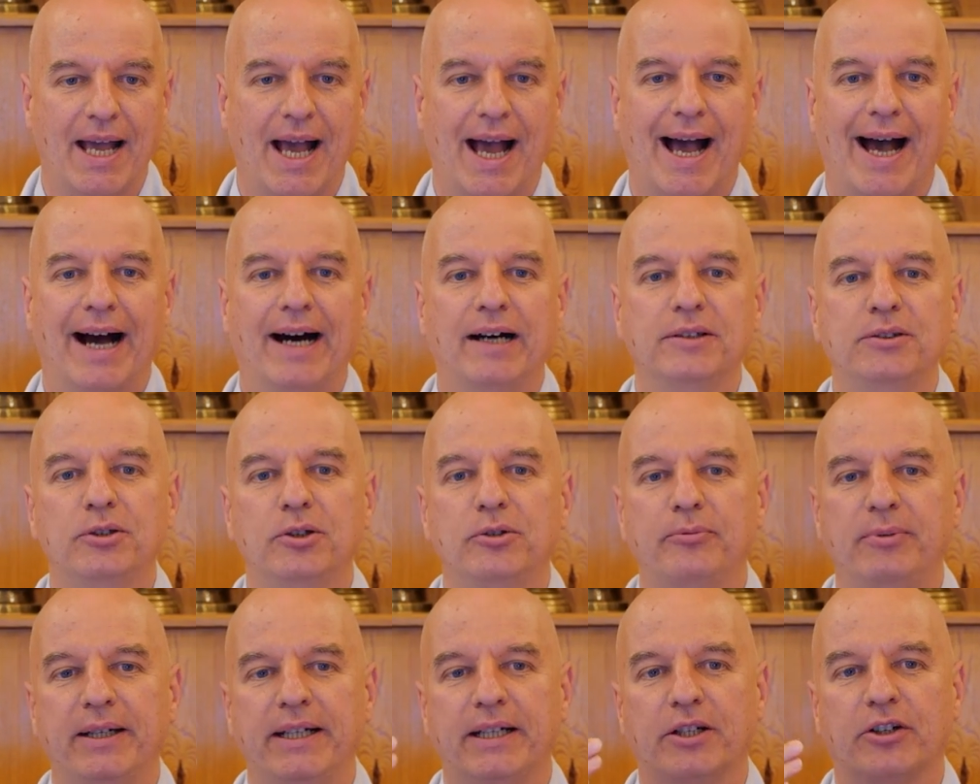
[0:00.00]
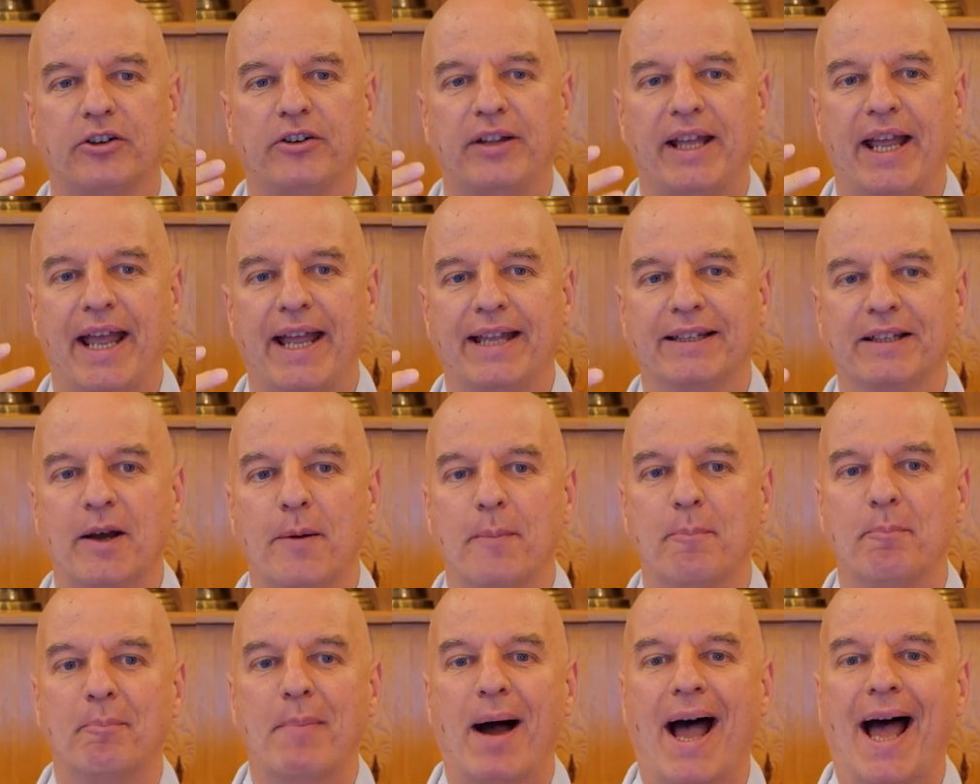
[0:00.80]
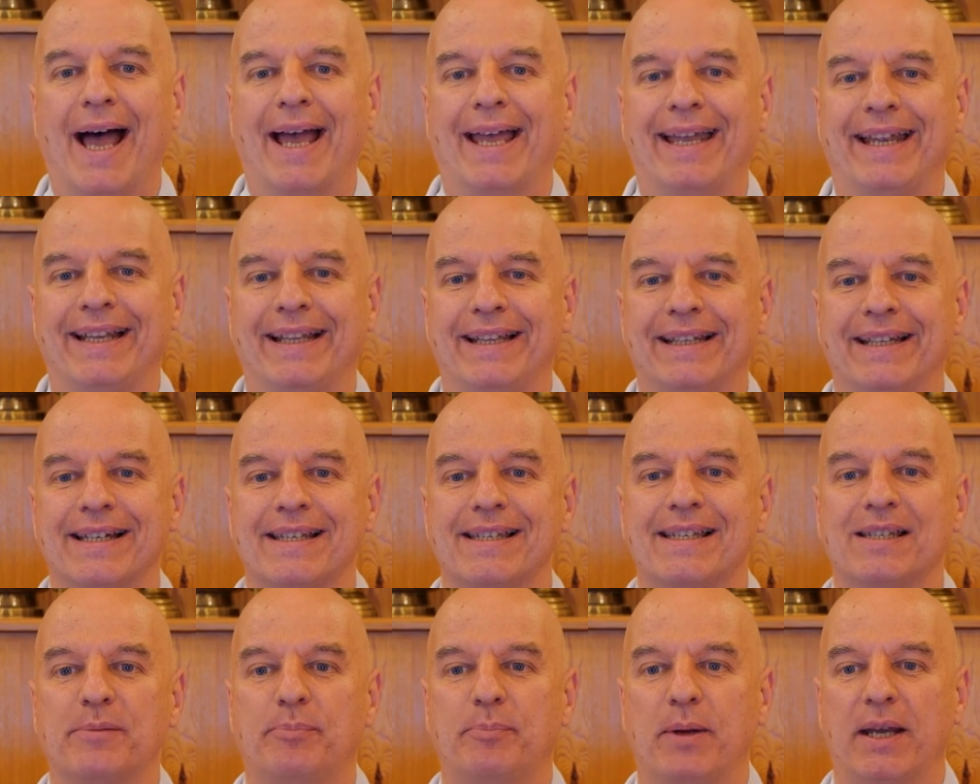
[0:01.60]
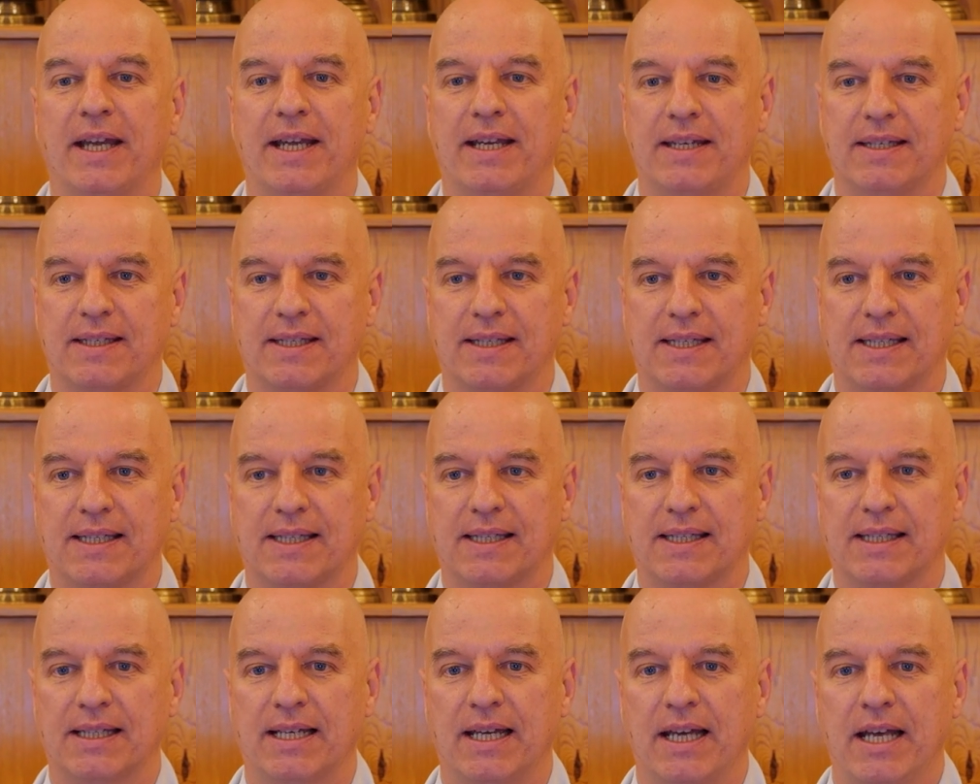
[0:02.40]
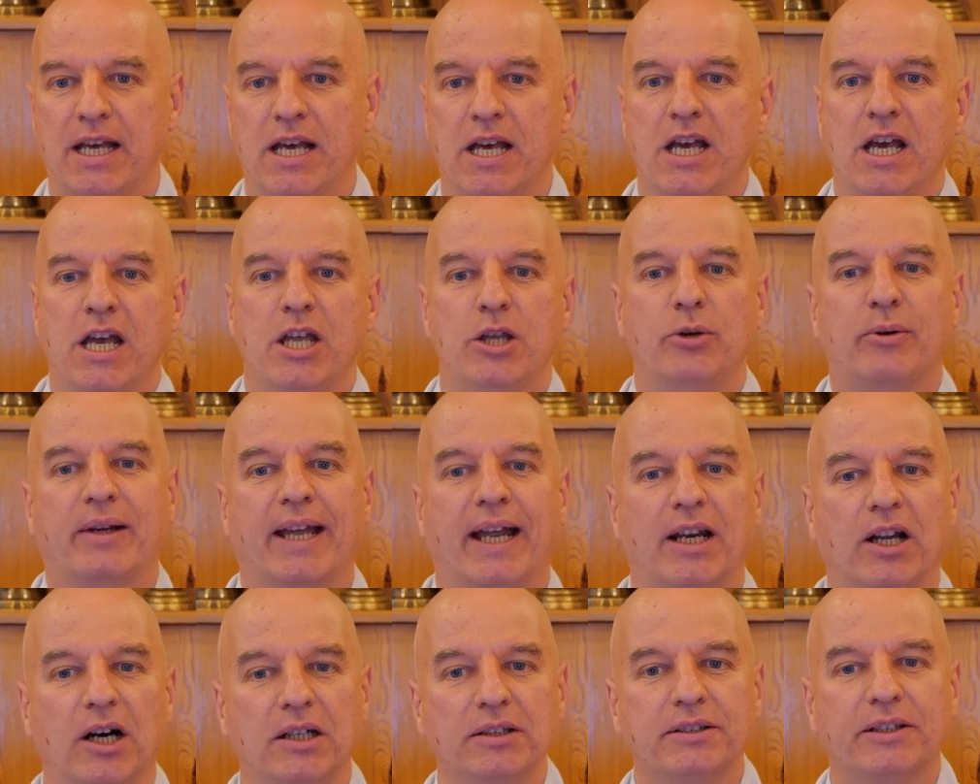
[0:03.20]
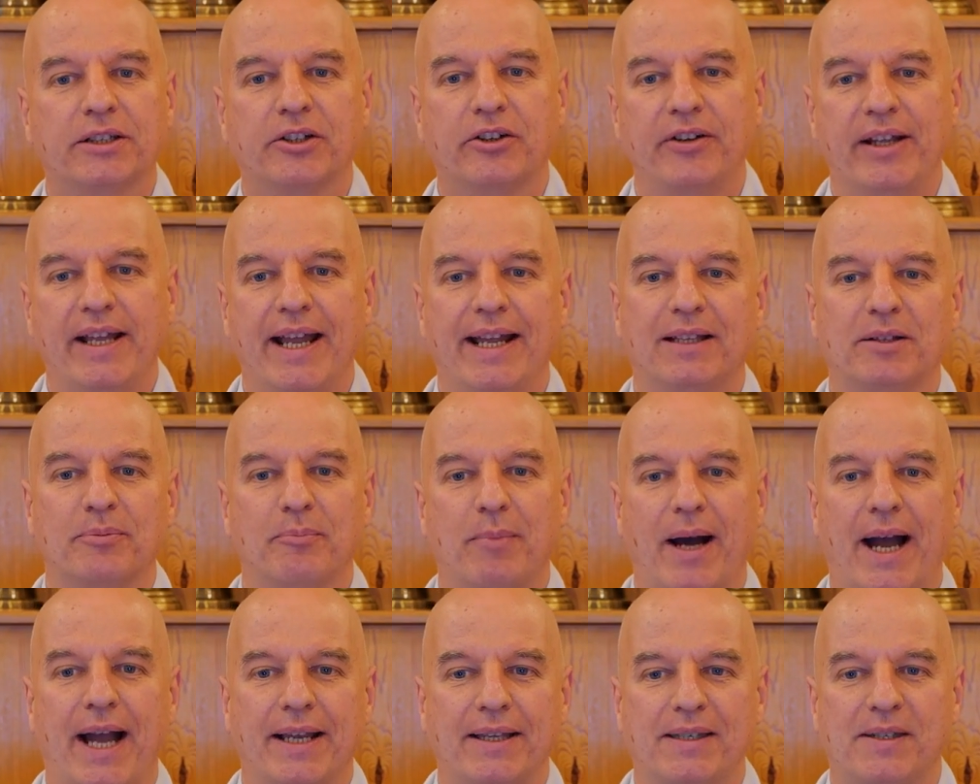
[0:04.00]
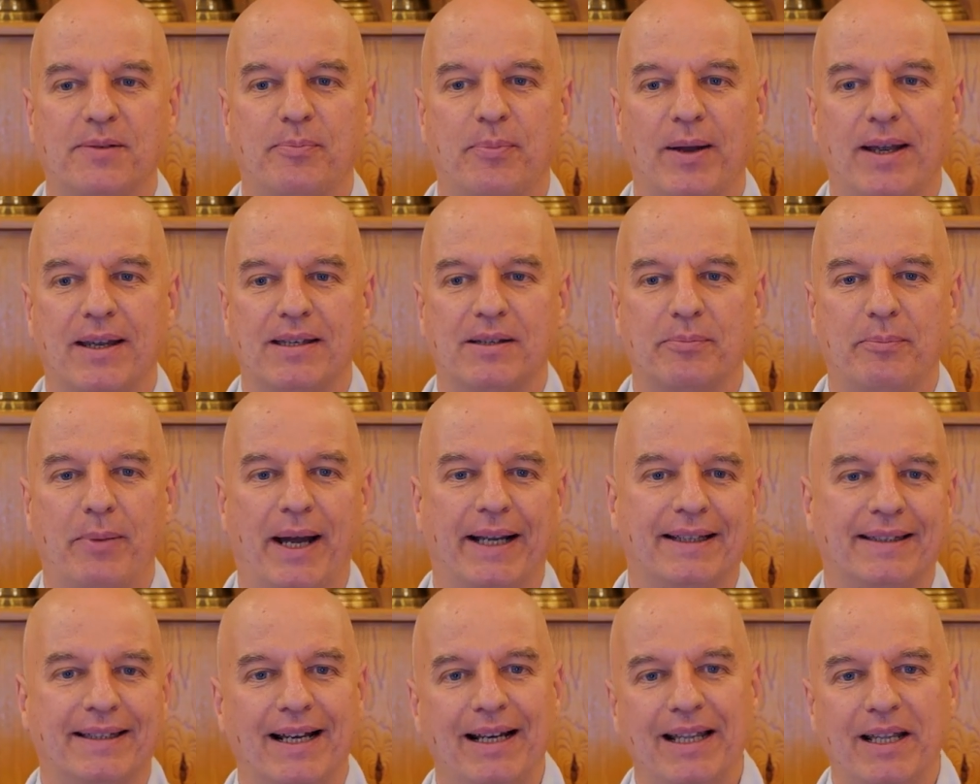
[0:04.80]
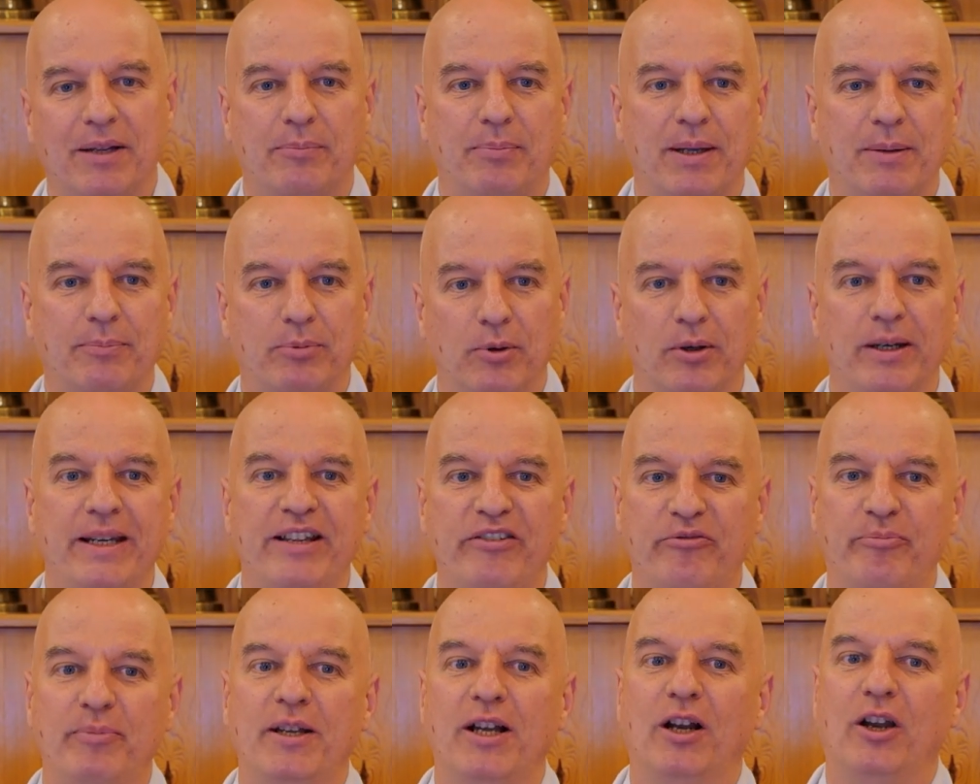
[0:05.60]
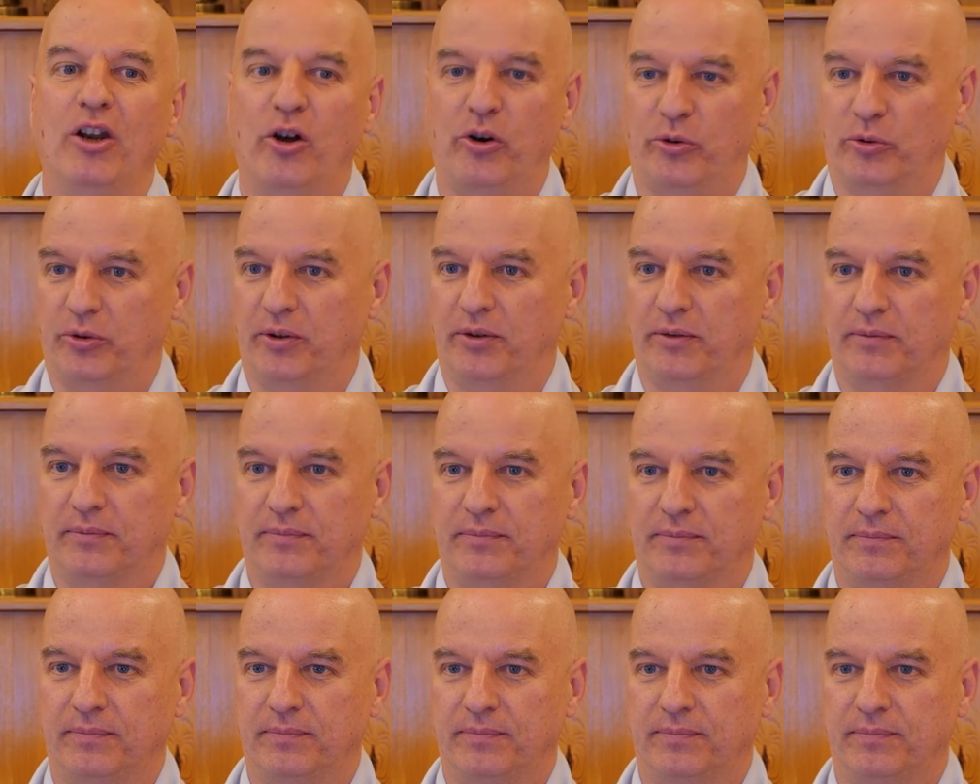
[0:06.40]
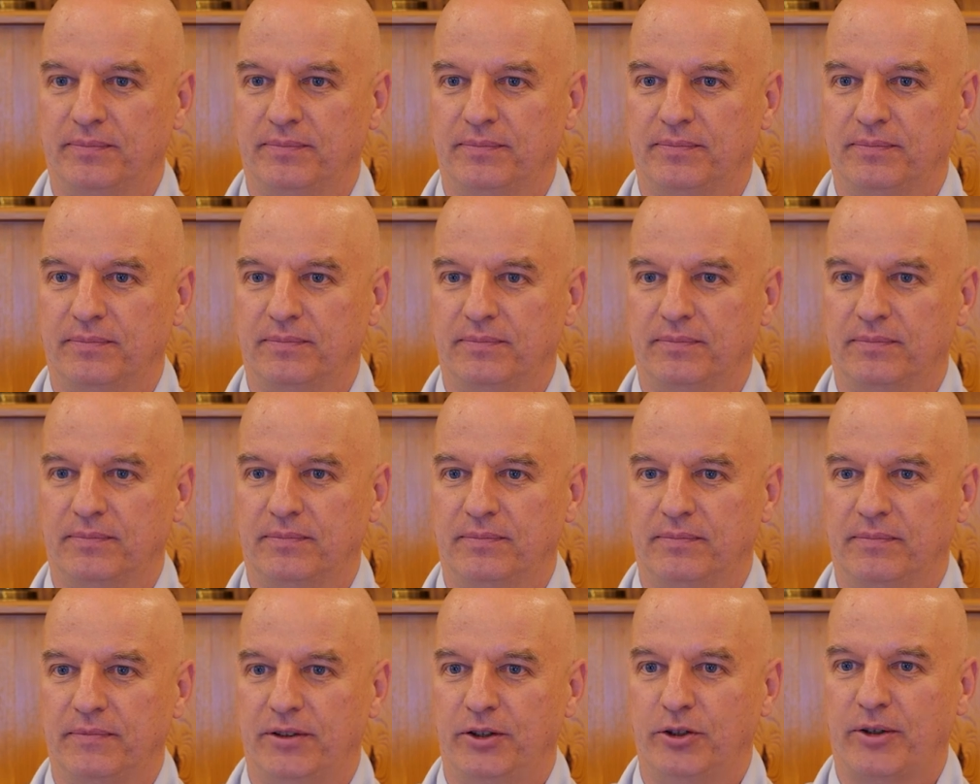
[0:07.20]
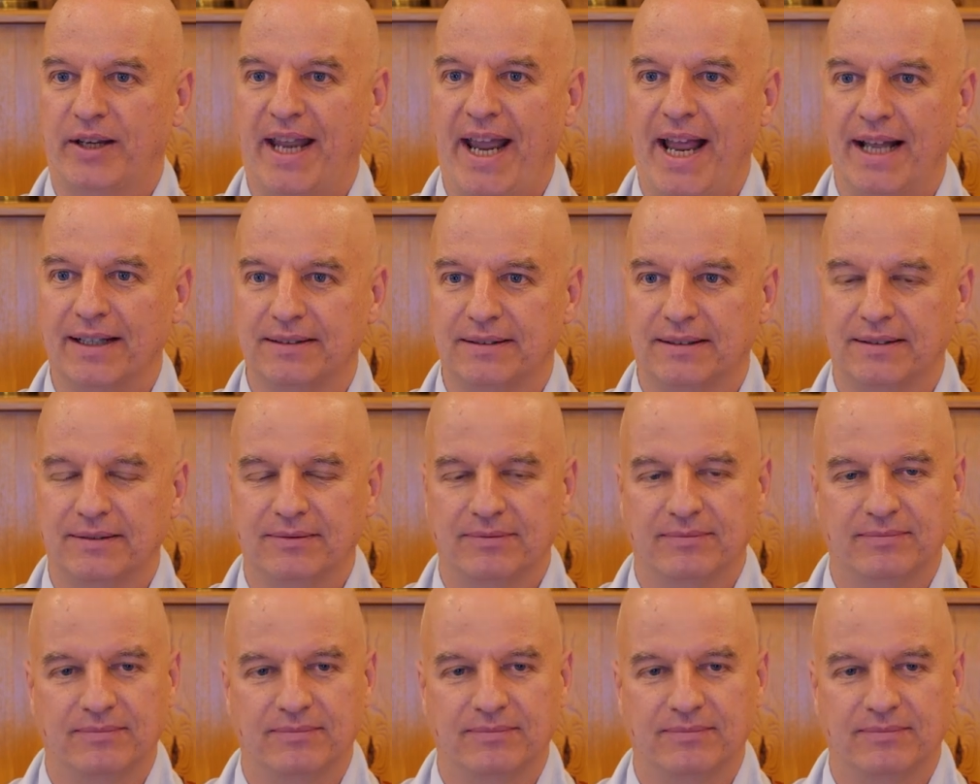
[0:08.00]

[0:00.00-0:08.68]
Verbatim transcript: how do we create mind space? You cannot create mind space by telling people, leave me alone. You can't.